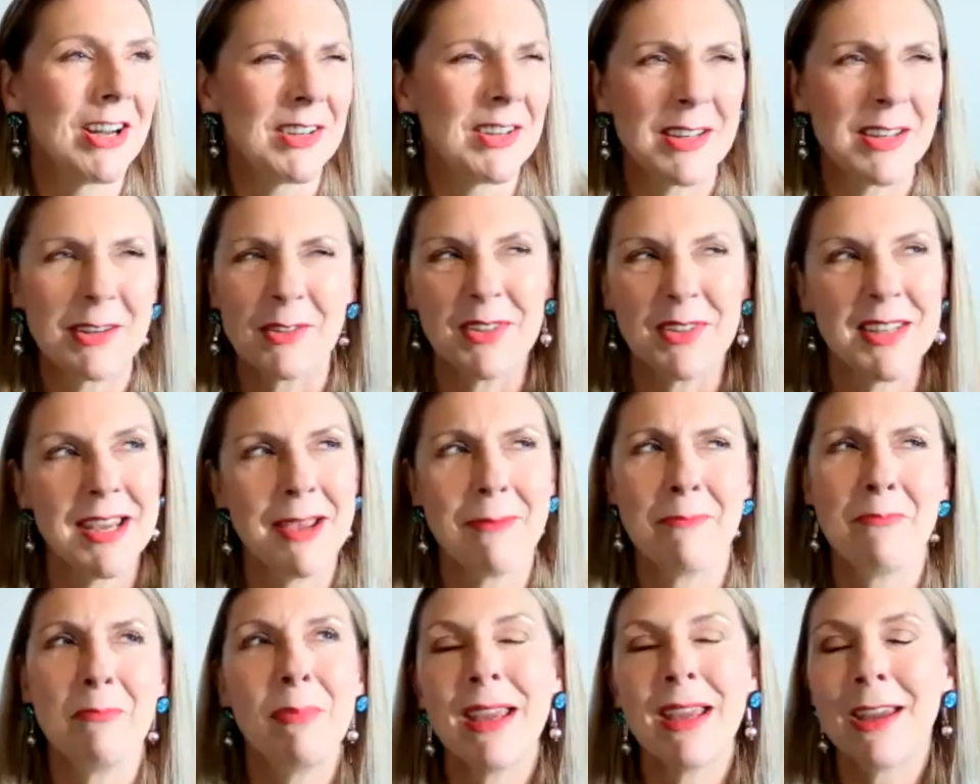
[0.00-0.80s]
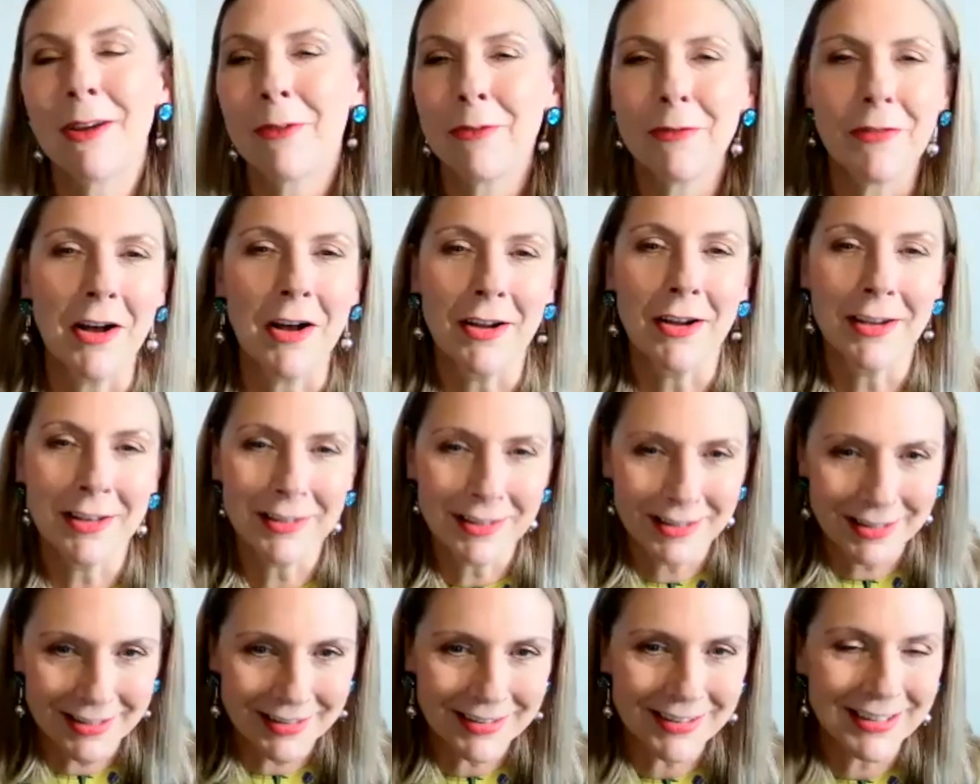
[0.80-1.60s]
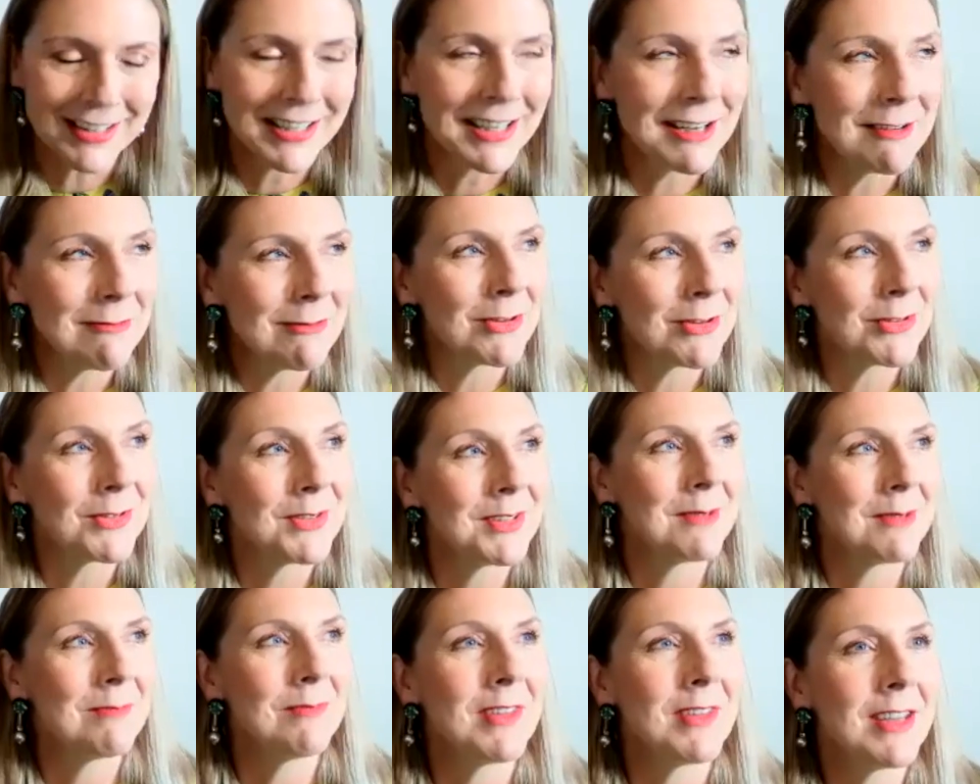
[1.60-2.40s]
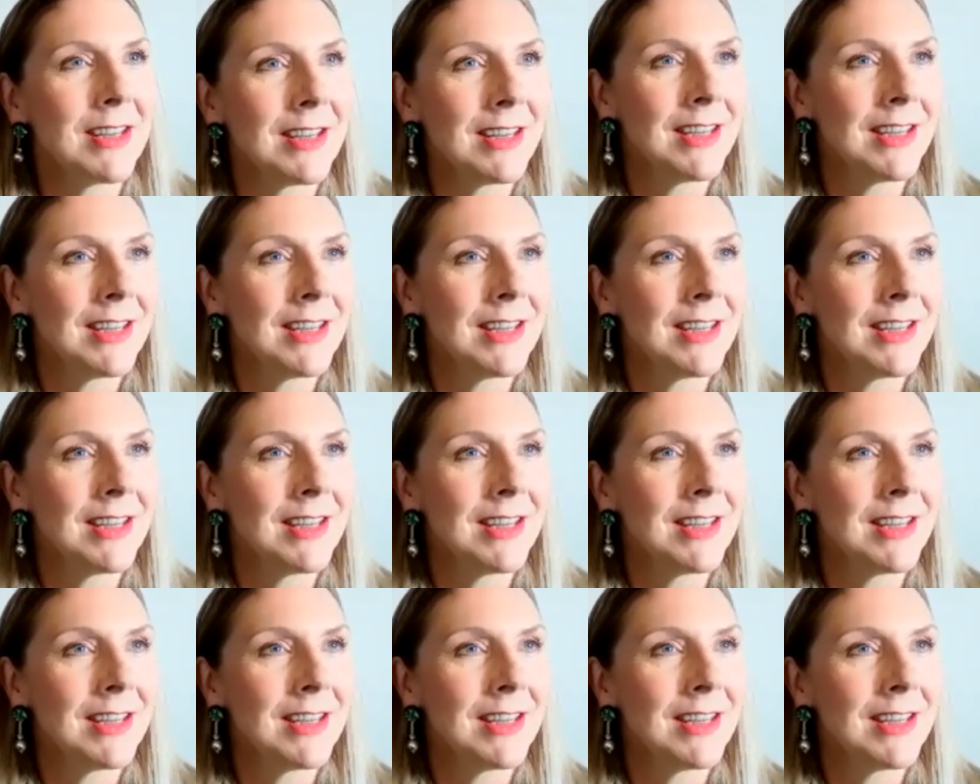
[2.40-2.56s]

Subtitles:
I think it's 10p a file, I think it was something.